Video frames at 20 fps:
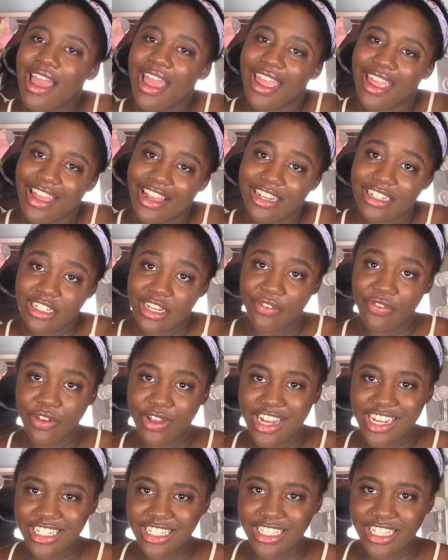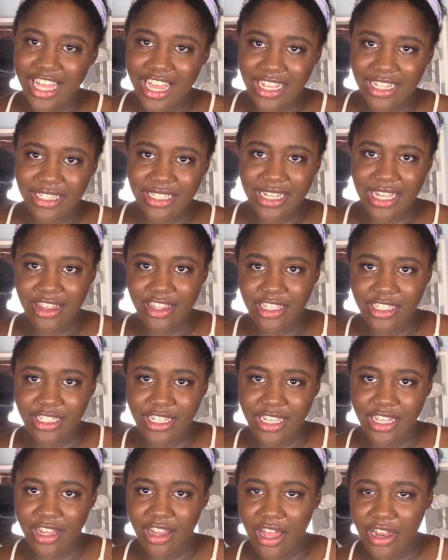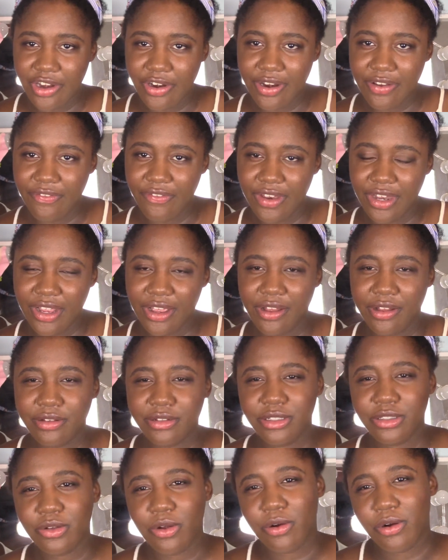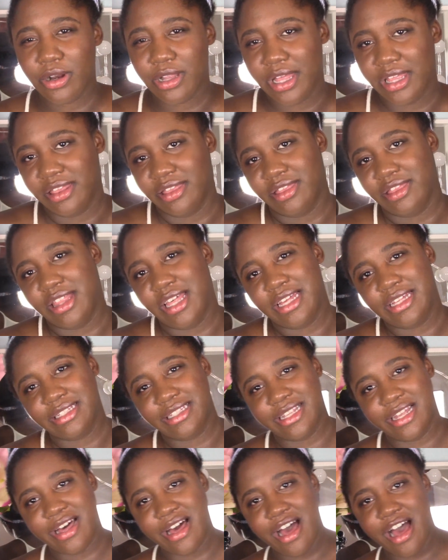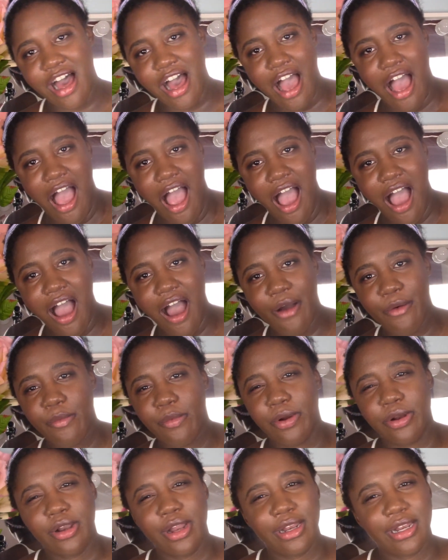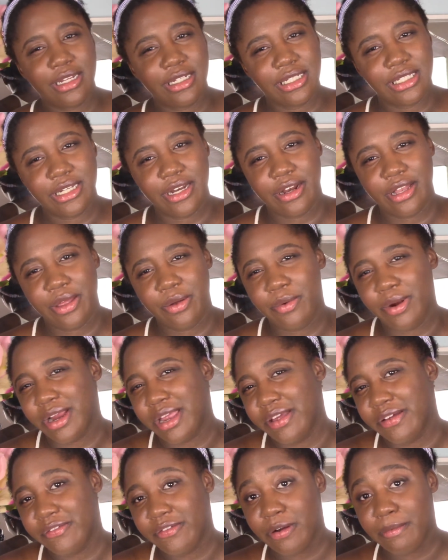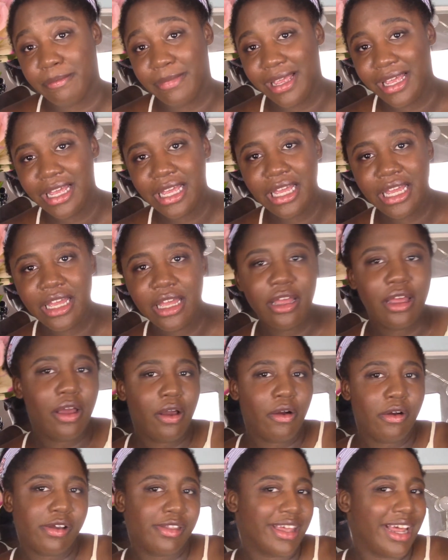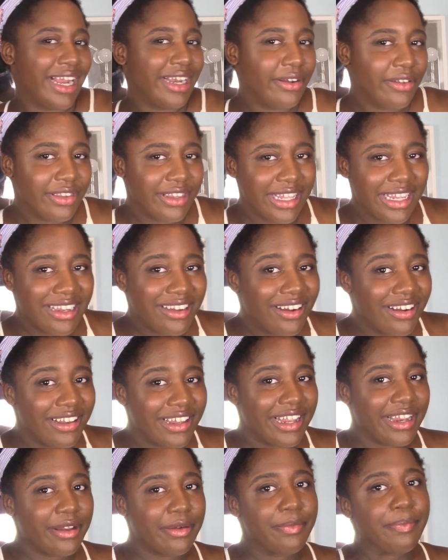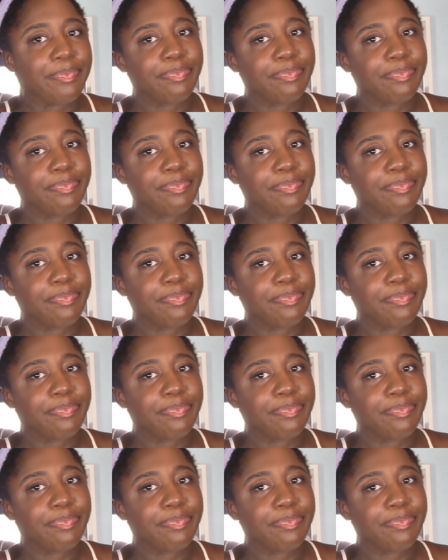And if you guys like seeing these decluttering videos, or like things that were not necessarily working for me, or that I don't think are like